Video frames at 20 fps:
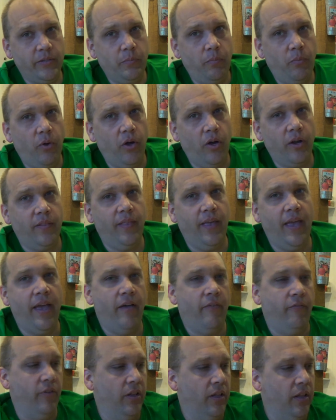book. They
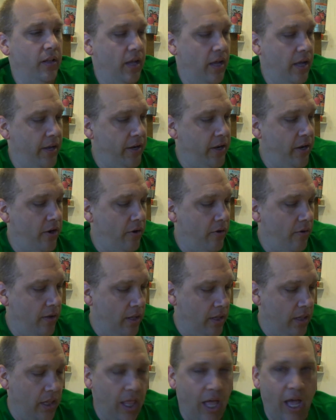have a
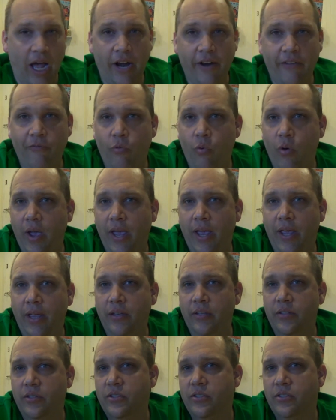lot of
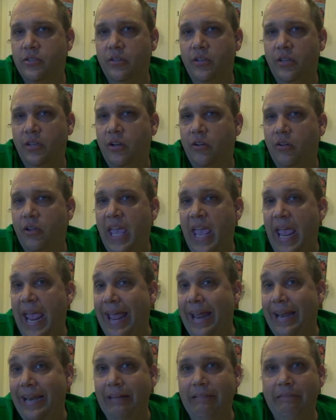ways,
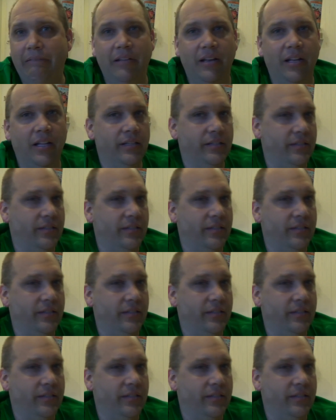canning.